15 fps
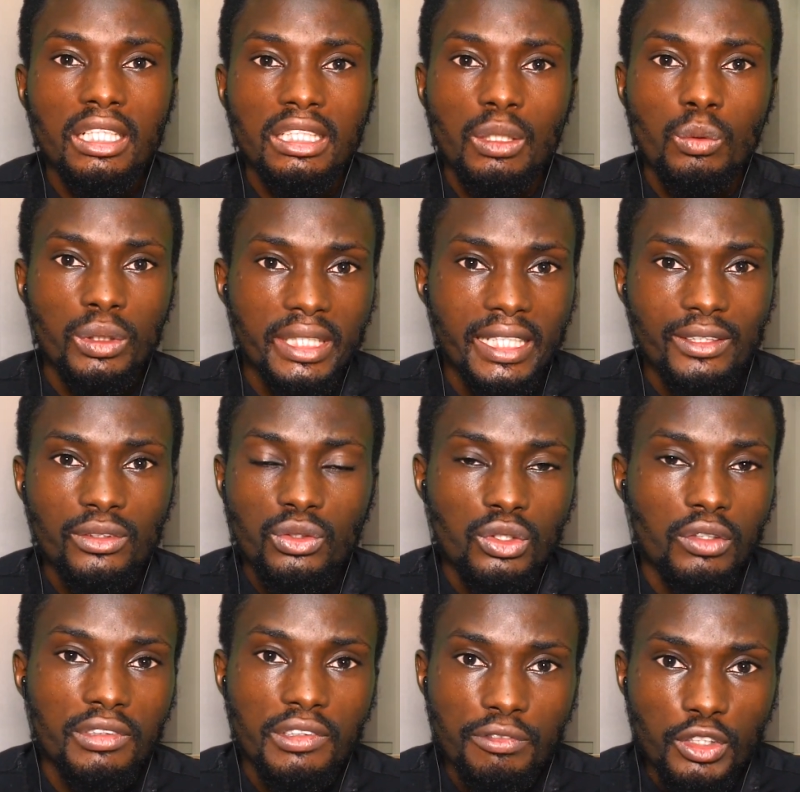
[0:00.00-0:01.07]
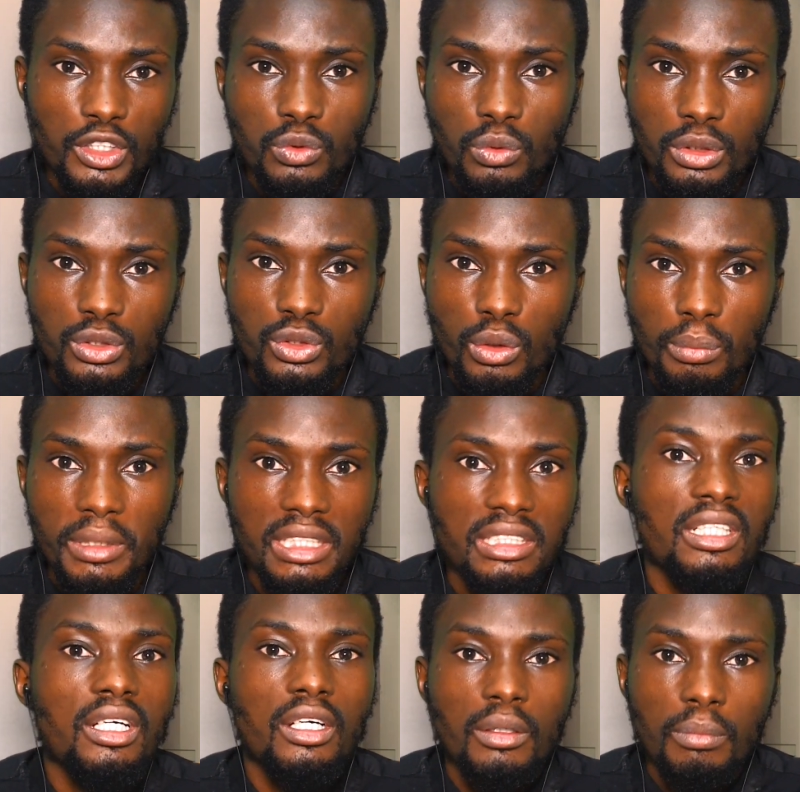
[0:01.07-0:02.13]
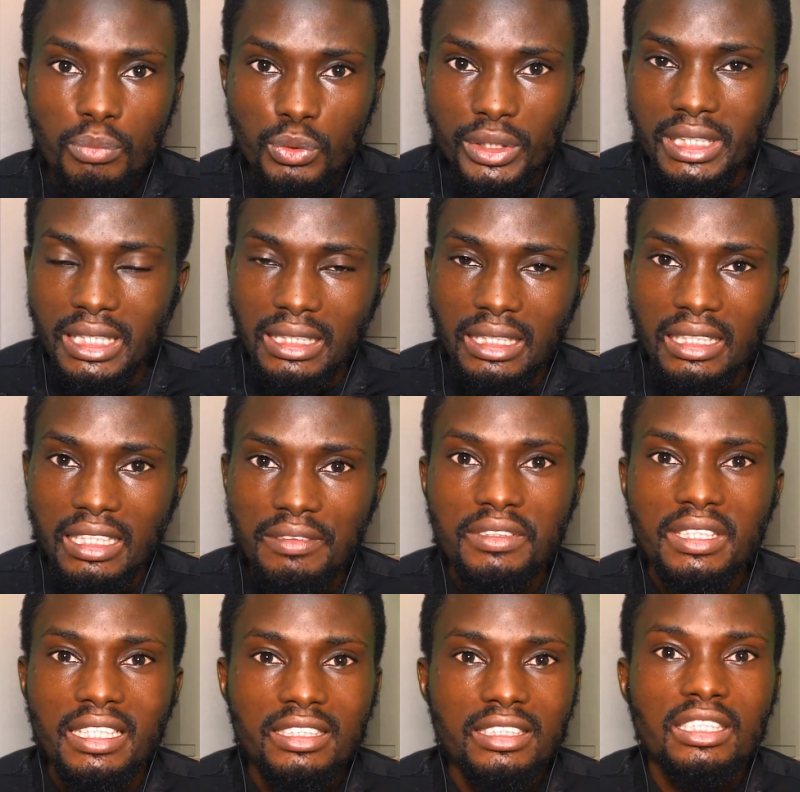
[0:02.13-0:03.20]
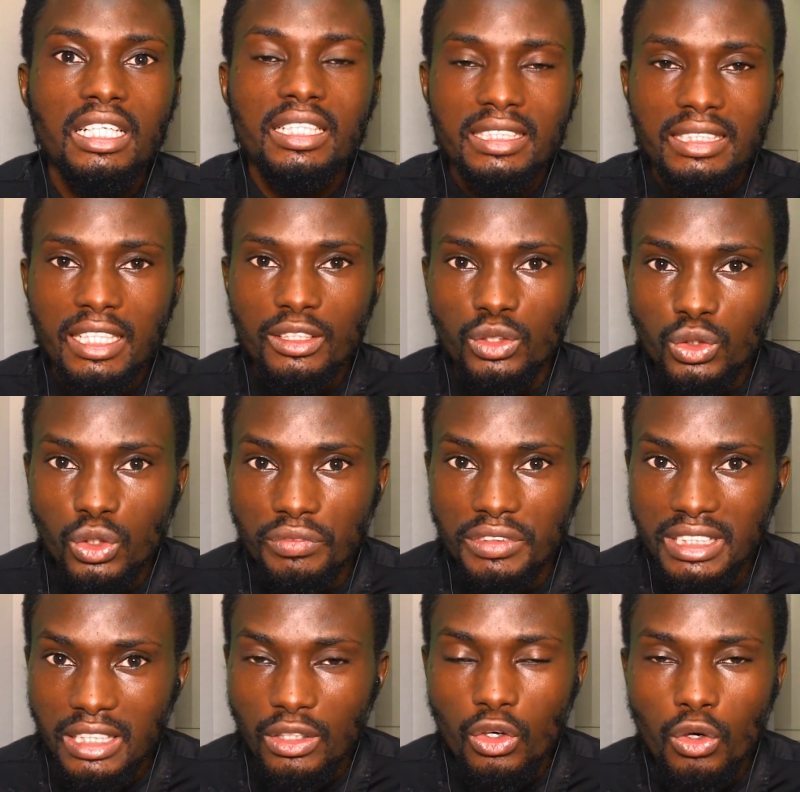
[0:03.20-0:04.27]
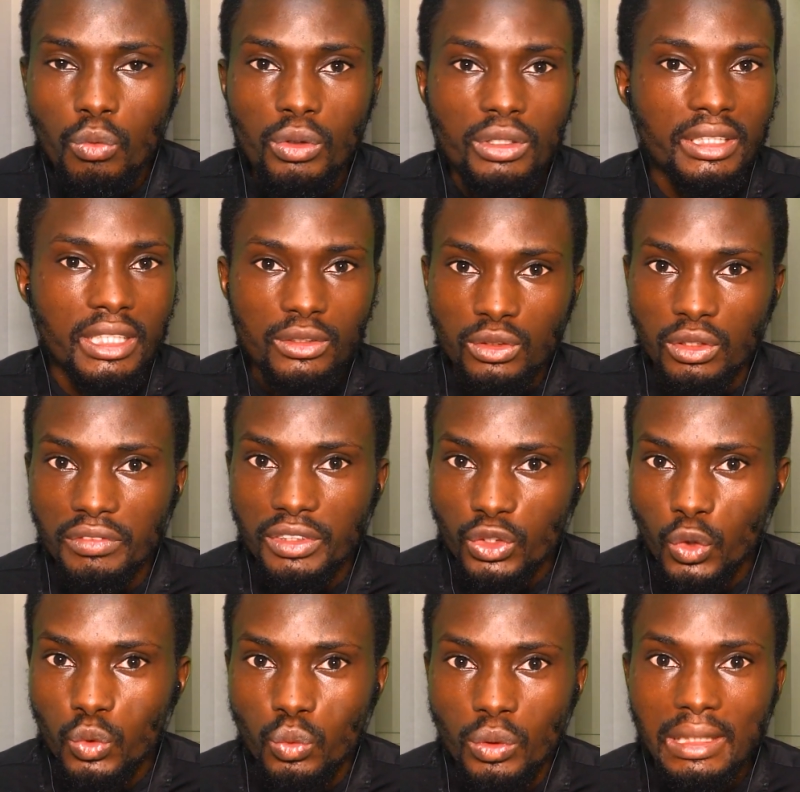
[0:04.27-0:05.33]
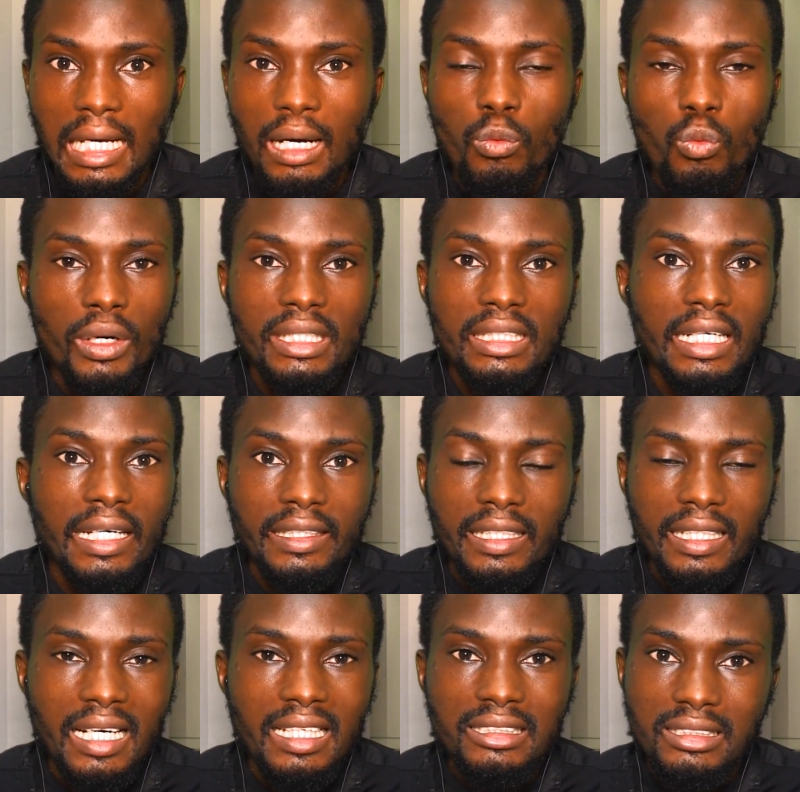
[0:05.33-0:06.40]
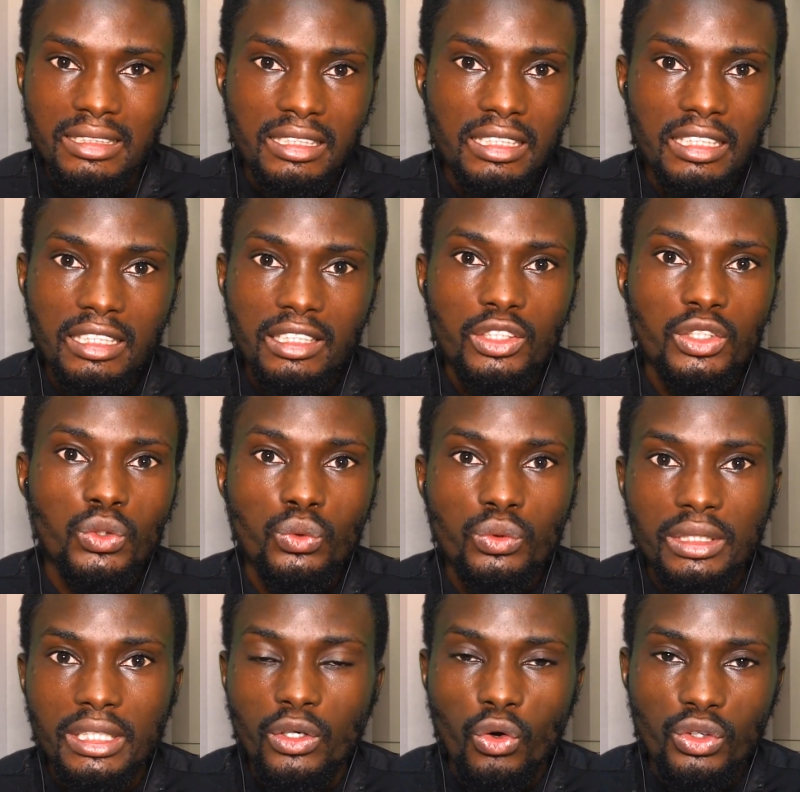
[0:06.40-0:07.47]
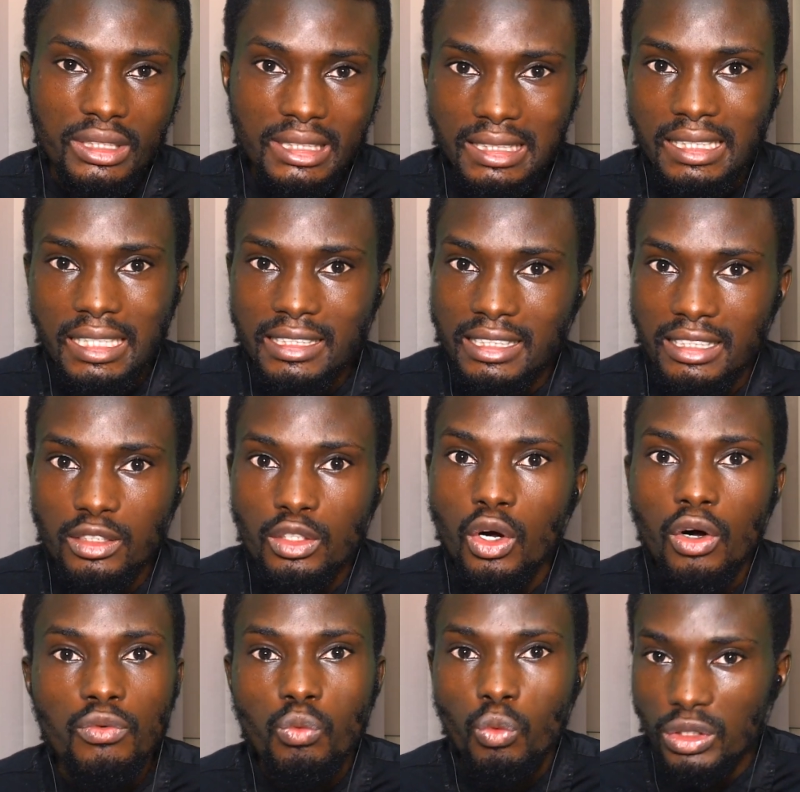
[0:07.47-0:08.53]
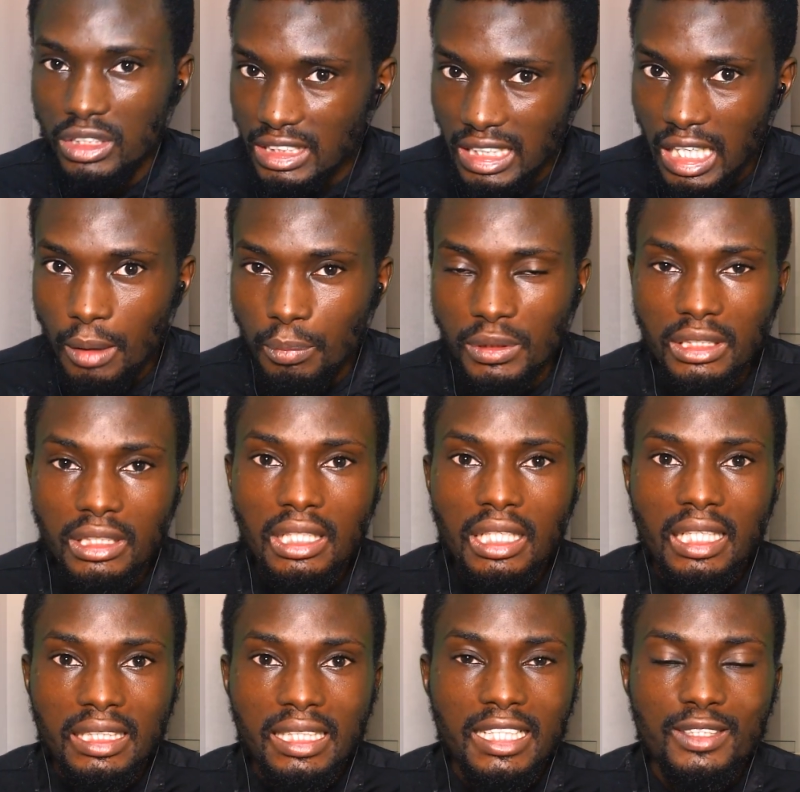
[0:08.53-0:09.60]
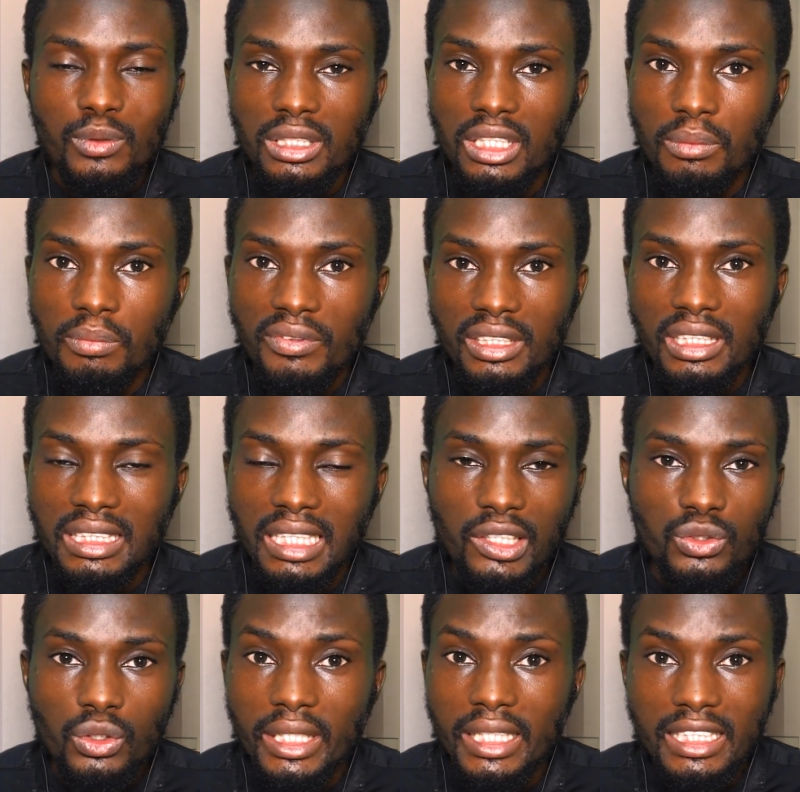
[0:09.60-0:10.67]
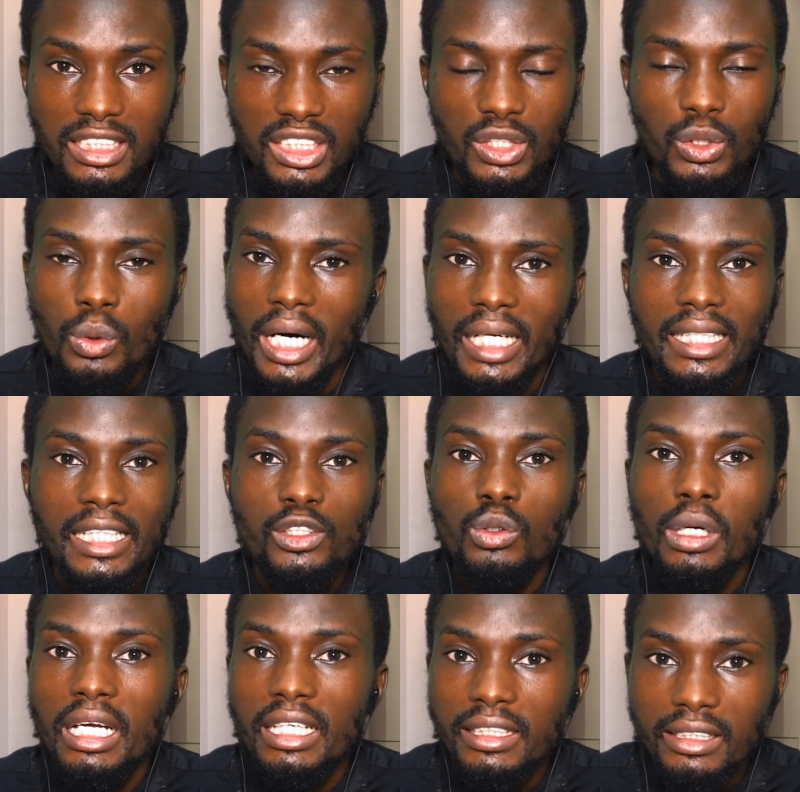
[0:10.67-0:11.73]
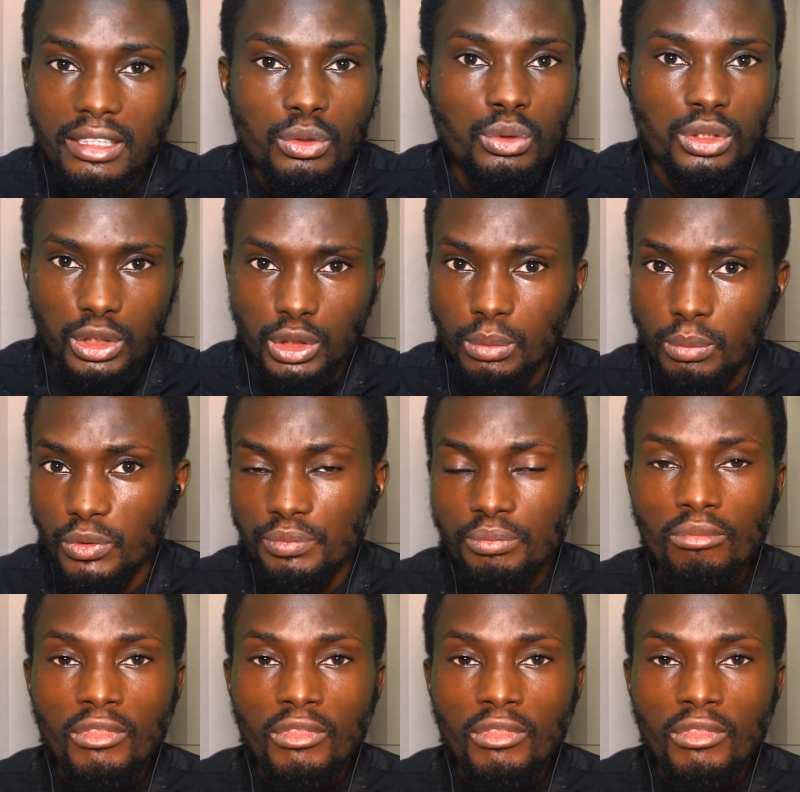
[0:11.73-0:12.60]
They will take note of the first one you submit, put it as an evidence, take note of the second one, take note of the third one, and when they can see, the consistency of what is happening, that's when they bring it out against you, and then you are in real trouble.